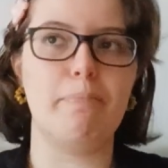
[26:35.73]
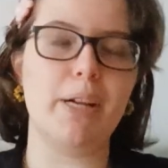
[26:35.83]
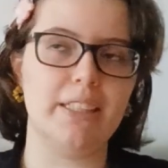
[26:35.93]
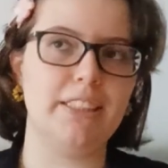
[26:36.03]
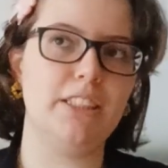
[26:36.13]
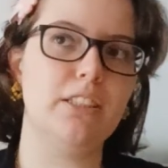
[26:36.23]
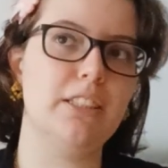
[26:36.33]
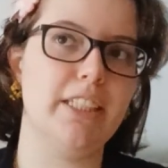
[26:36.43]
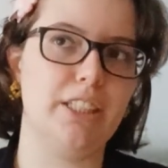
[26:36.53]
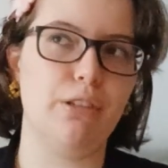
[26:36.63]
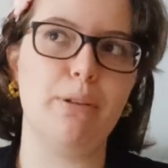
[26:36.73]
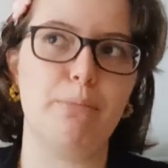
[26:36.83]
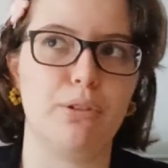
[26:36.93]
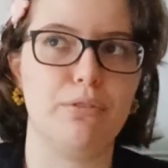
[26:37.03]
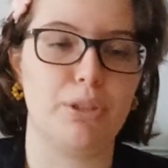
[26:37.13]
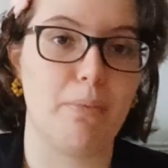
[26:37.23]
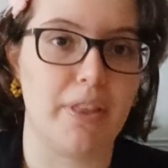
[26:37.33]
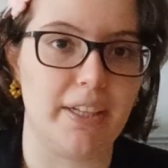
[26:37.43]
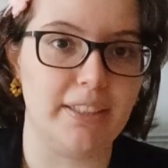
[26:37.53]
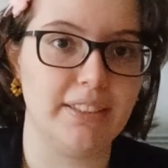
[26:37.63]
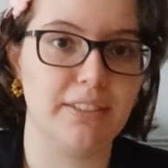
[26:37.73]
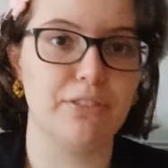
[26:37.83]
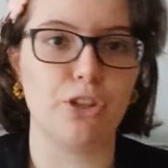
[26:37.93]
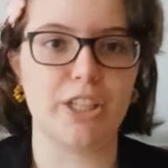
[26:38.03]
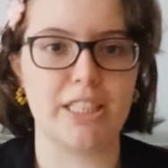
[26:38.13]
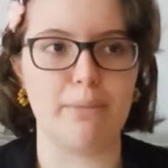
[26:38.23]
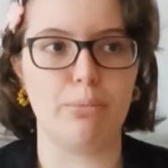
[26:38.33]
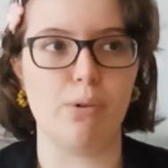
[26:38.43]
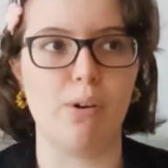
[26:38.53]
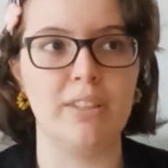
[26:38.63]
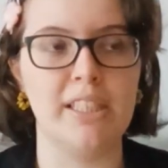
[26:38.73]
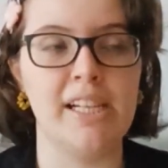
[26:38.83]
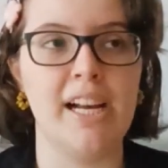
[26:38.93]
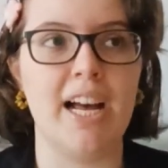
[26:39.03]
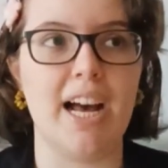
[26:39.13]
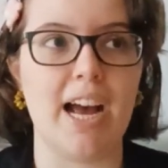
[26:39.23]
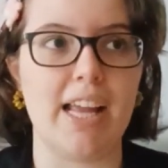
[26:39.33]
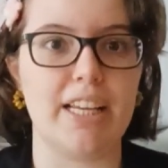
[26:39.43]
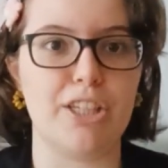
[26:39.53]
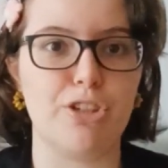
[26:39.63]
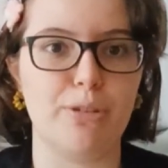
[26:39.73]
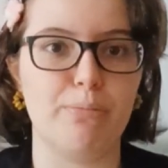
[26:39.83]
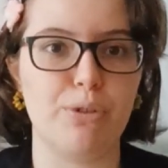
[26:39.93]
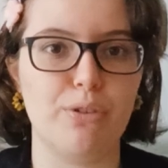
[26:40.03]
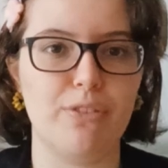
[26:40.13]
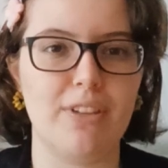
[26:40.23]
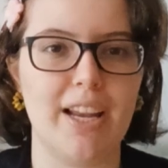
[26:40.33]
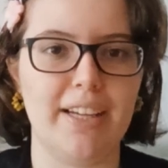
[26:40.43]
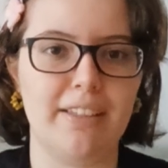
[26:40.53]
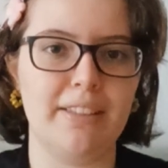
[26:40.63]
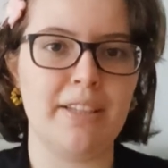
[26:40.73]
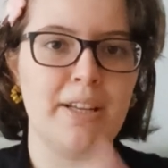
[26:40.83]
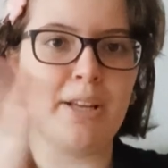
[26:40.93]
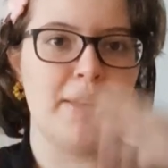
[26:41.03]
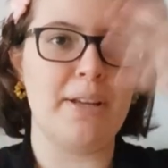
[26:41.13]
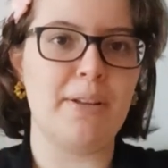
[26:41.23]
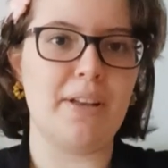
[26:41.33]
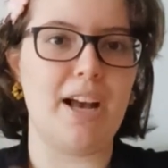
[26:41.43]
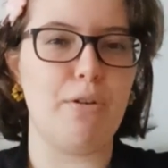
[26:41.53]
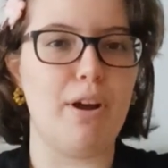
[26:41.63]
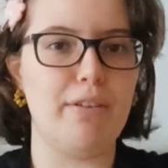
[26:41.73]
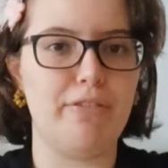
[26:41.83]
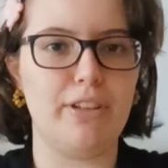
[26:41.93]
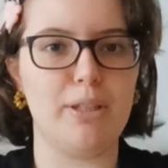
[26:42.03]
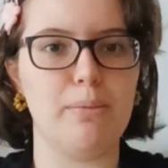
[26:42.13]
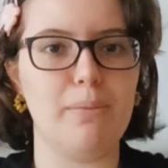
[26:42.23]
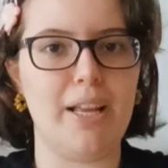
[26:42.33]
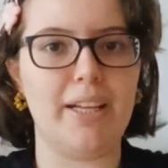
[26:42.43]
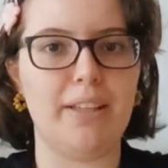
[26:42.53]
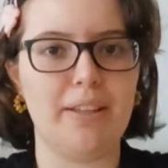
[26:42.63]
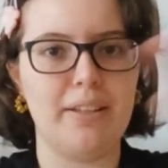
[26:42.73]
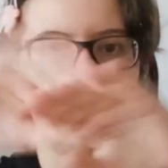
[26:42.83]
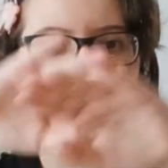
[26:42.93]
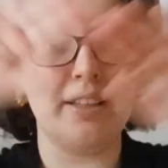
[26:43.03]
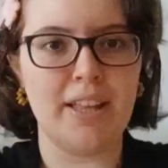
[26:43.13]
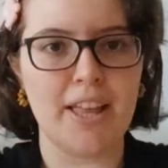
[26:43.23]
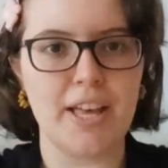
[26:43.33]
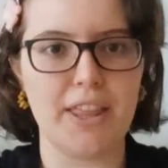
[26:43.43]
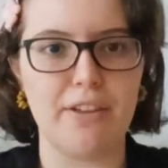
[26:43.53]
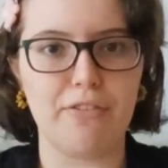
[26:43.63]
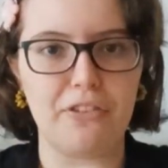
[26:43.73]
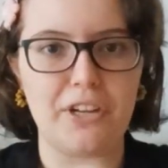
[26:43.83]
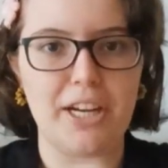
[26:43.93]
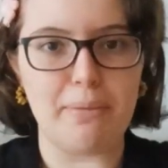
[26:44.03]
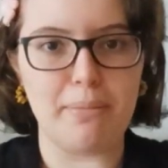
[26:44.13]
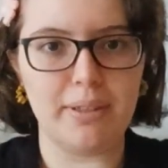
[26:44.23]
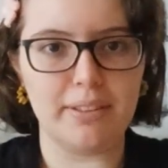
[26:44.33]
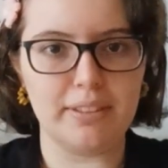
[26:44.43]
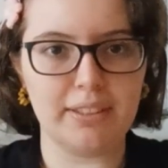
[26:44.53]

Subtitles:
But I still need to improve some things. For example, I need to improve like how I film, like the frame,